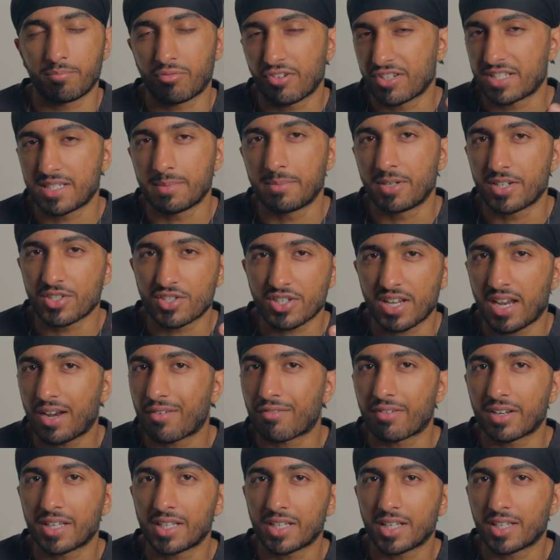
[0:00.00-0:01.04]
pretty much
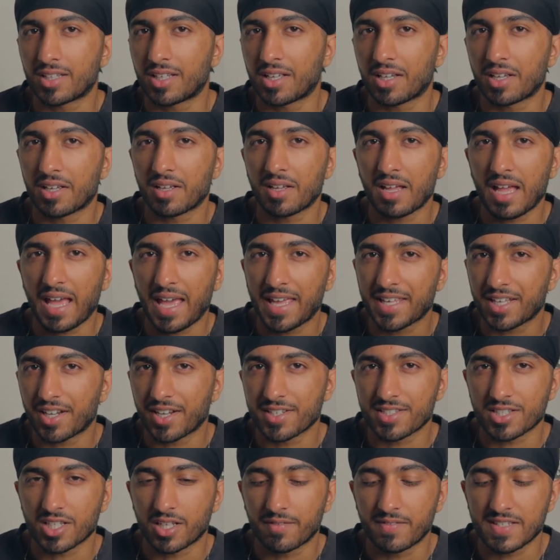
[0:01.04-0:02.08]
every other AI
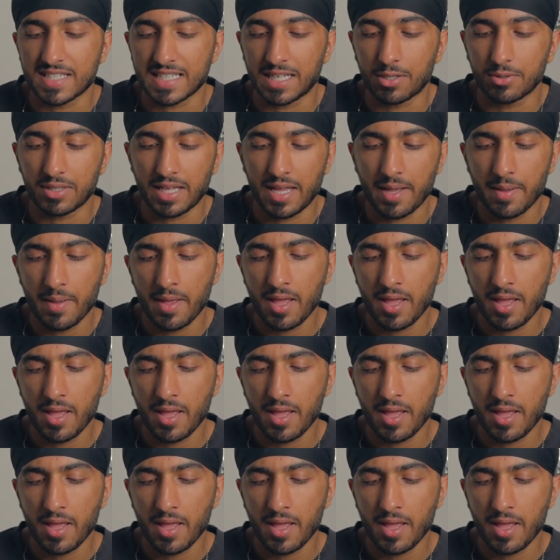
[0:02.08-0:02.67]
service out there.